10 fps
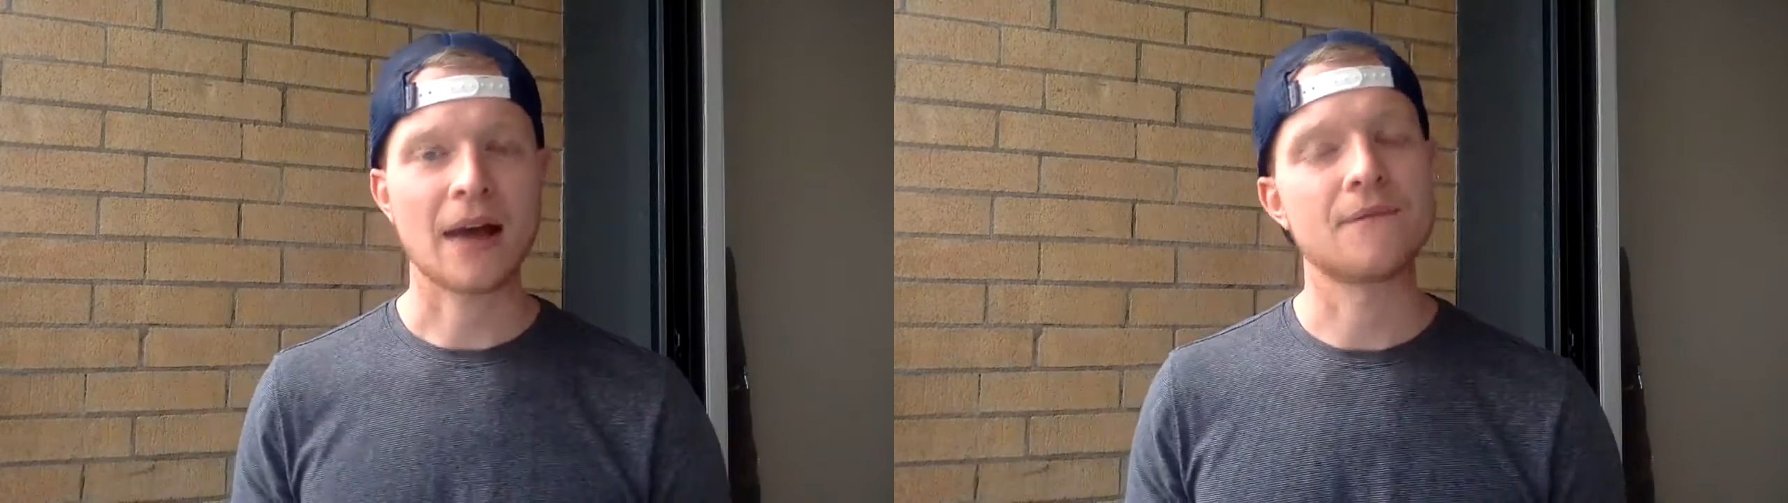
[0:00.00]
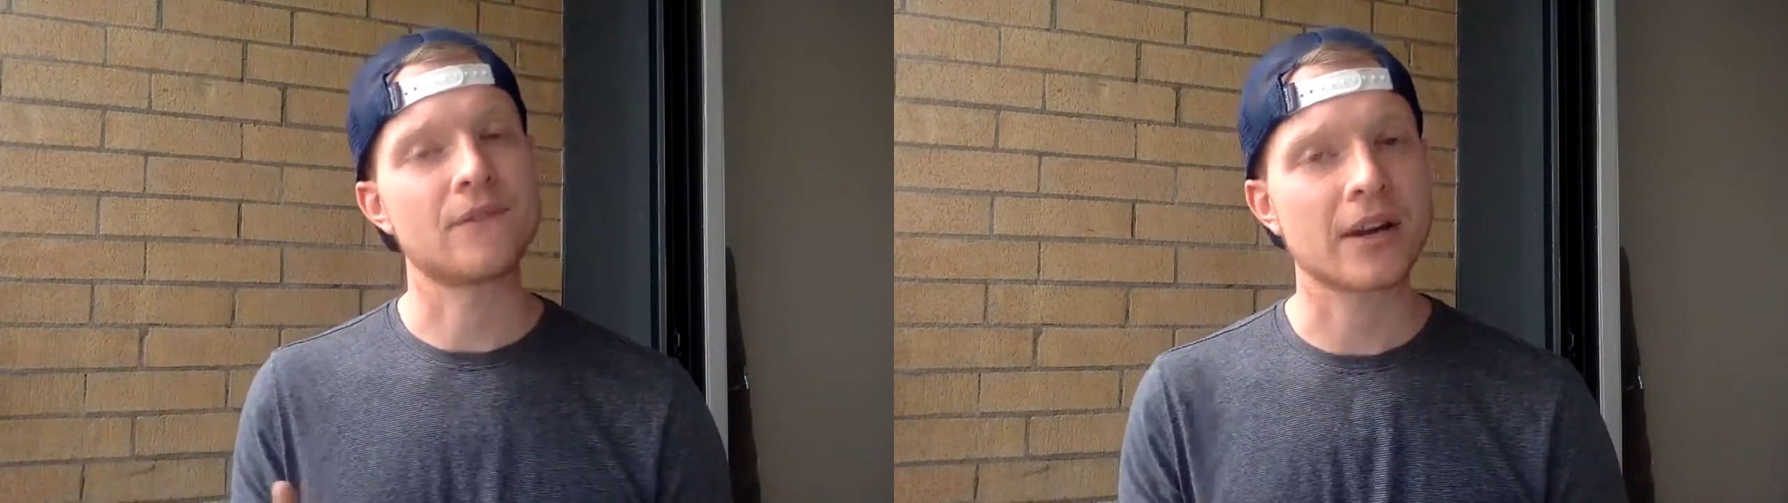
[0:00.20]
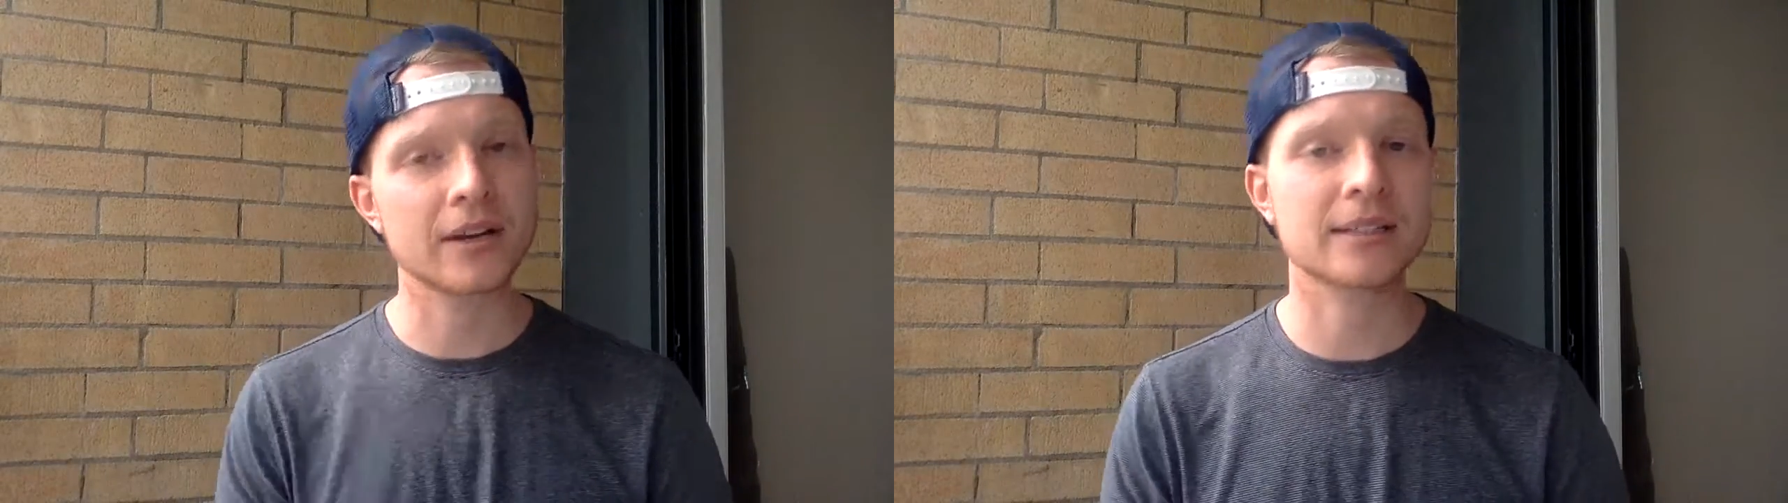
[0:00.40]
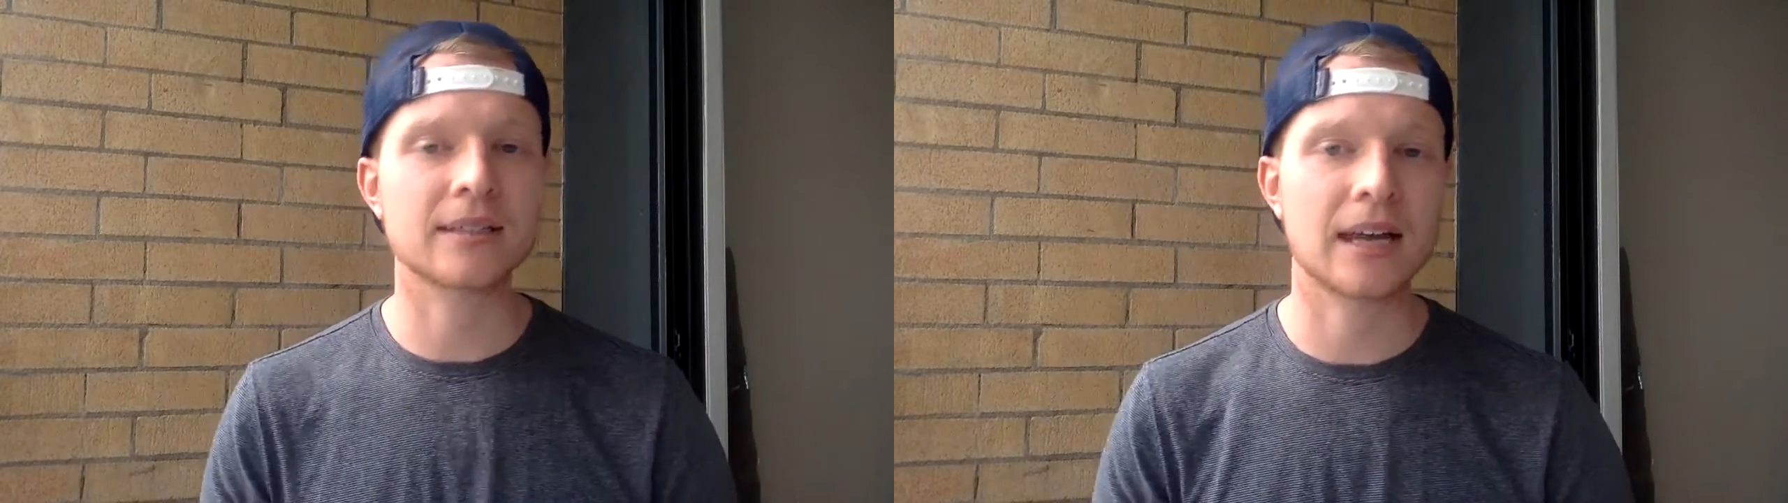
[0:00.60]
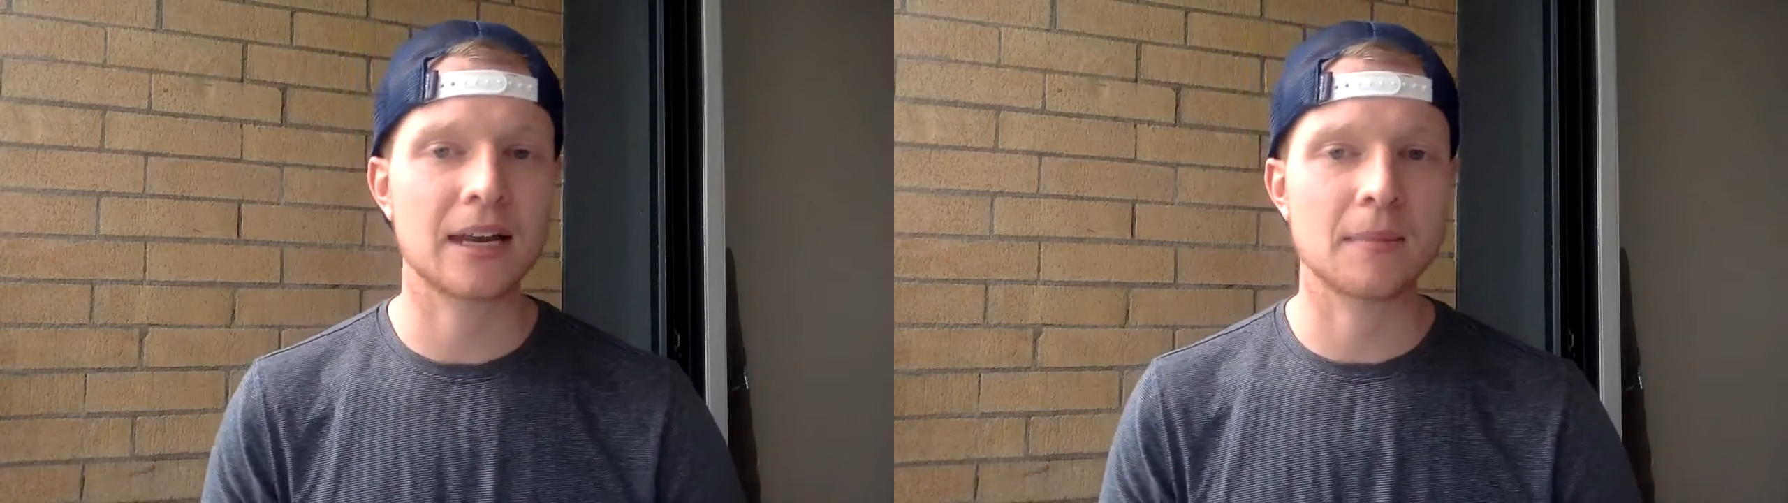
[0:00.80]
I'm very
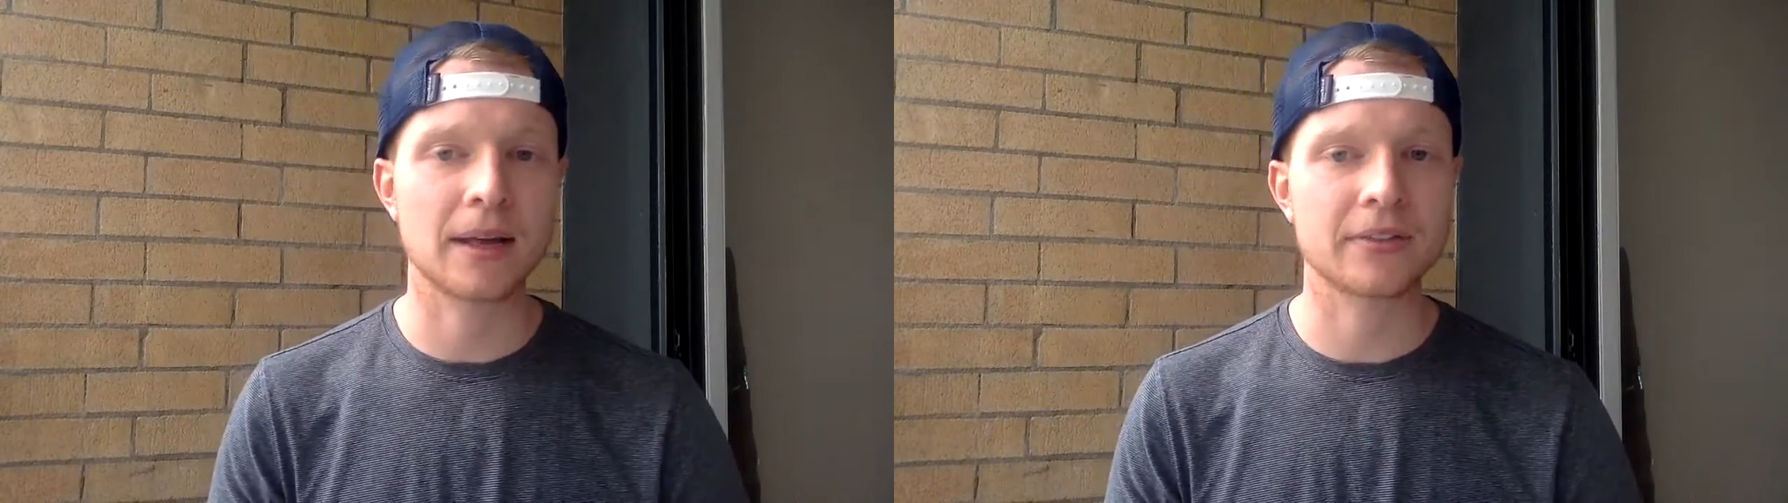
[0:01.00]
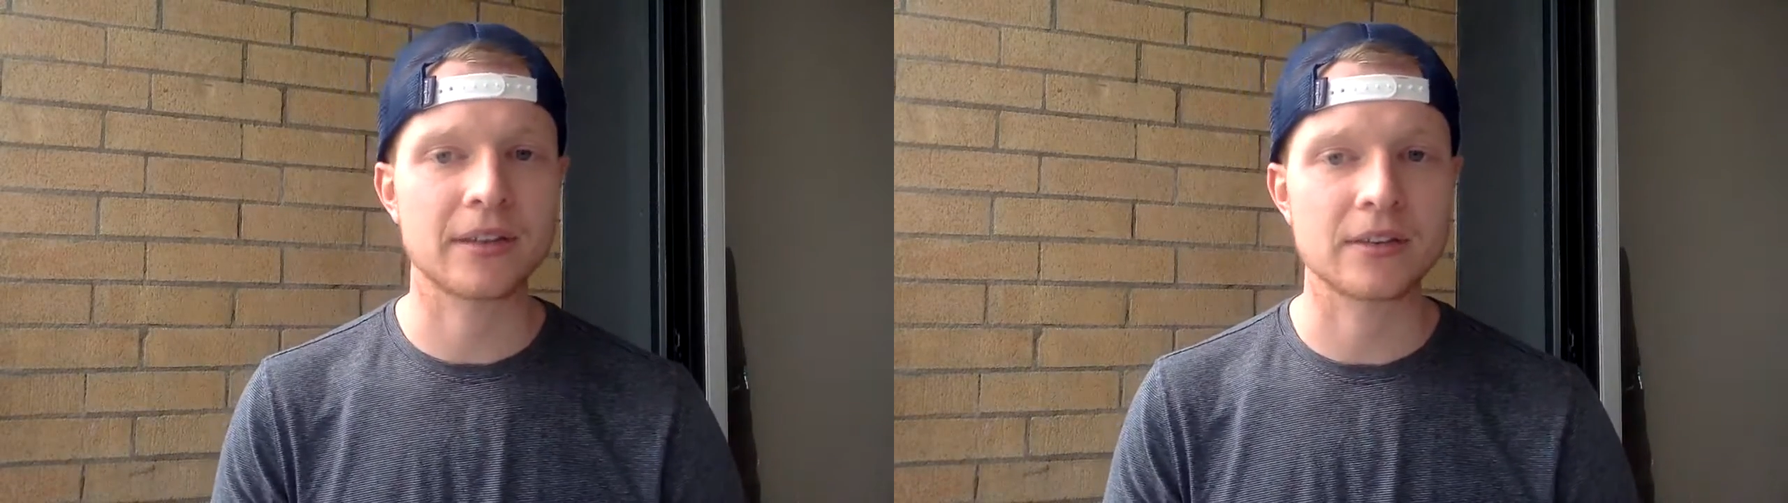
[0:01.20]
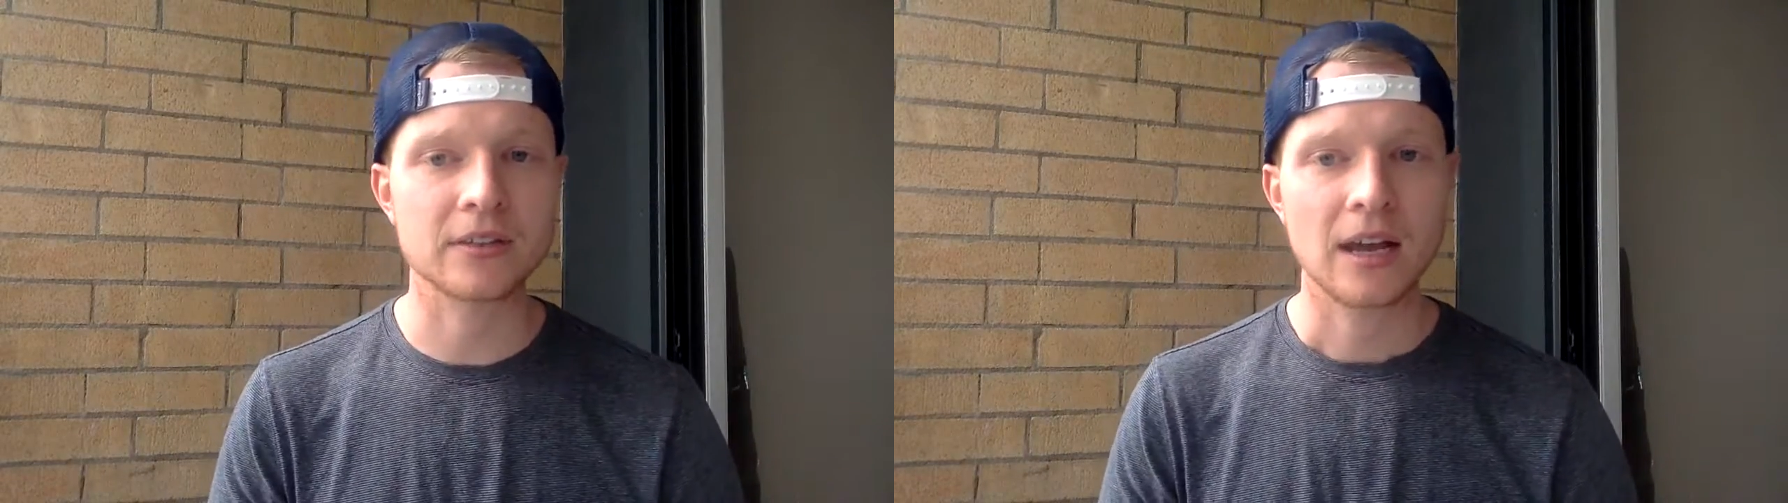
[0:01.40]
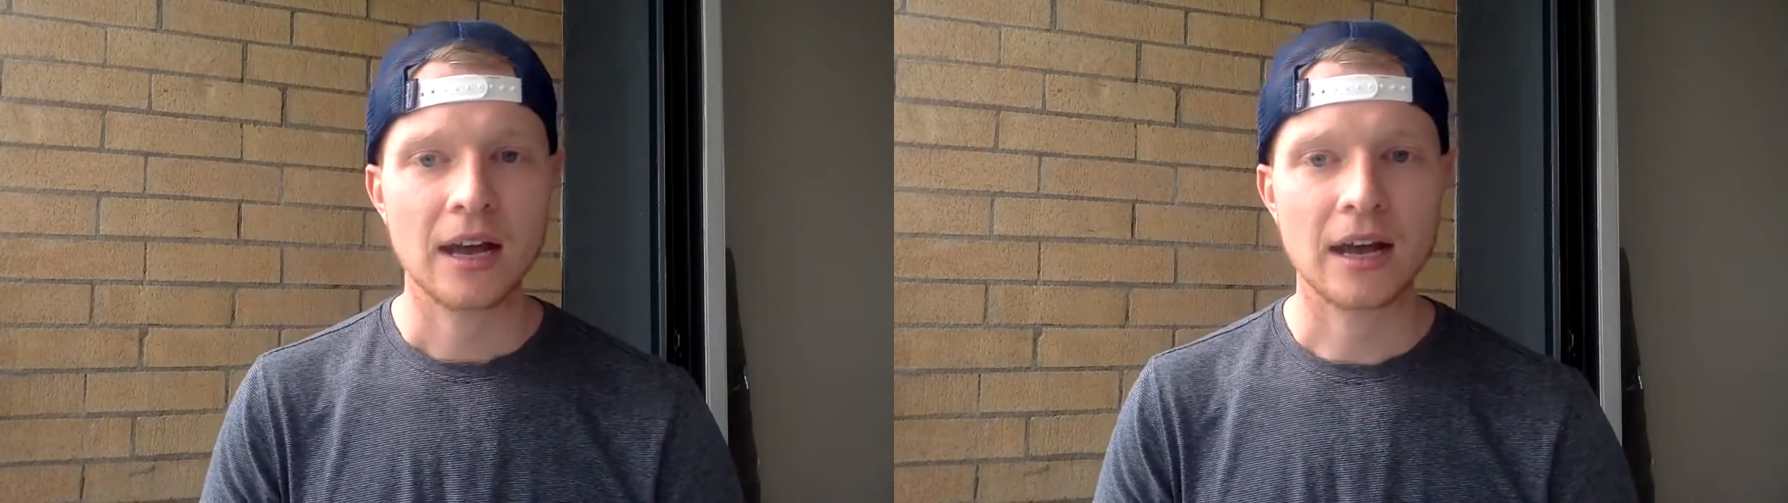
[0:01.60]
excited about this.